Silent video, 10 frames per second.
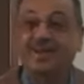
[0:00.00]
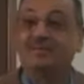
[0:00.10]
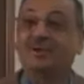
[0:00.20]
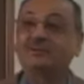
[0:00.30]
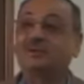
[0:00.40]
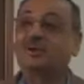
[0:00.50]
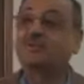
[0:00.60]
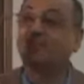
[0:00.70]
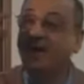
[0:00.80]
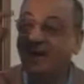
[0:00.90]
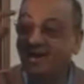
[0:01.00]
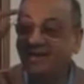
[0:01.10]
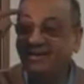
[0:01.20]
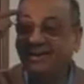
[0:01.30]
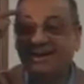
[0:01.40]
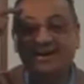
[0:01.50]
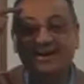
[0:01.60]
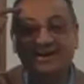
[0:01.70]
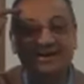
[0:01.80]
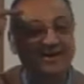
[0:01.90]
Because your mind
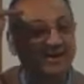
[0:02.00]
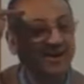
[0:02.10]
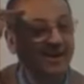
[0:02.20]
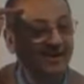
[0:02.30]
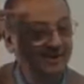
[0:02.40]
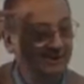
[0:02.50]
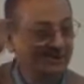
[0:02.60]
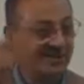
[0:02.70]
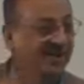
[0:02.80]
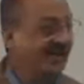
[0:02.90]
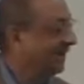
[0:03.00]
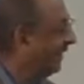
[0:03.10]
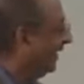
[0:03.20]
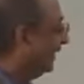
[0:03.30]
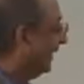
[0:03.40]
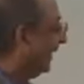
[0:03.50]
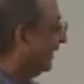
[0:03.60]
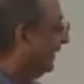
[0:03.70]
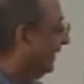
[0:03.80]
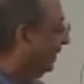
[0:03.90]
can understand that
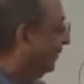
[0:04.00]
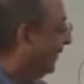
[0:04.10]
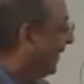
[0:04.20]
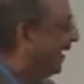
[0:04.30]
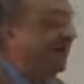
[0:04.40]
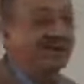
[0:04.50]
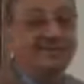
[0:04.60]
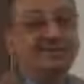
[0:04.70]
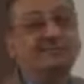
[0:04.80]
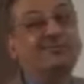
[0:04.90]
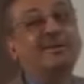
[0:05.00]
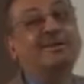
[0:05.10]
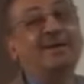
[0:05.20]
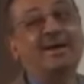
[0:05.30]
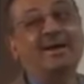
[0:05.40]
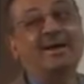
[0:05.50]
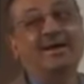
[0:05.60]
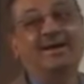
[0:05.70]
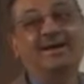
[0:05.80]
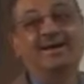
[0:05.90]
behind this fatah,
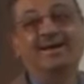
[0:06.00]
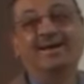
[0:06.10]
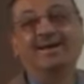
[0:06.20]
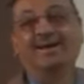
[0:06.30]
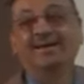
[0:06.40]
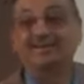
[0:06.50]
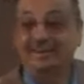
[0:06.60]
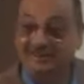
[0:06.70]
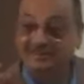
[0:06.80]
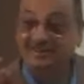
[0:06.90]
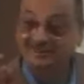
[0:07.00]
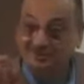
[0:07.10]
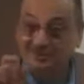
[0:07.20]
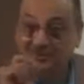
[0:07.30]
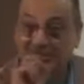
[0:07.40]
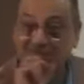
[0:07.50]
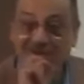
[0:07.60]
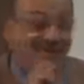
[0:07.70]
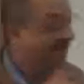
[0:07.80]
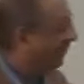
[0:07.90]
there is a sukoon.
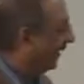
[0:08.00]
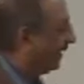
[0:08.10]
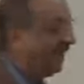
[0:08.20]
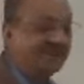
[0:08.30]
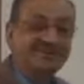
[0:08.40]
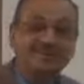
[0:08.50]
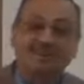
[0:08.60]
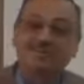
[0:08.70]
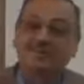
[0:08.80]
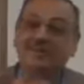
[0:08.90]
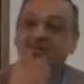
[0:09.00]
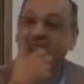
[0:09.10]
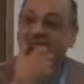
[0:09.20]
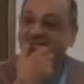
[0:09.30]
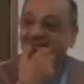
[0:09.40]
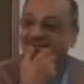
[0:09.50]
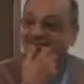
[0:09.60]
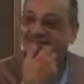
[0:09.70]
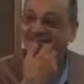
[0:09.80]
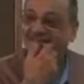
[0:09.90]
Fatah is a temporary business.
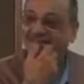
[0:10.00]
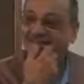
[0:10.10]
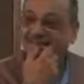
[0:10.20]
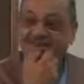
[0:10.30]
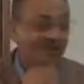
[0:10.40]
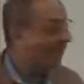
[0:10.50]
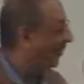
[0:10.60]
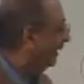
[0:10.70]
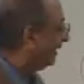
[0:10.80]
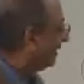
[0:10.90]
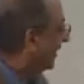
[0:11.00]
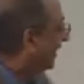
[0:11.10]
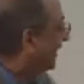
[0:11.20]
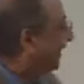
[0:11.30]
Originally,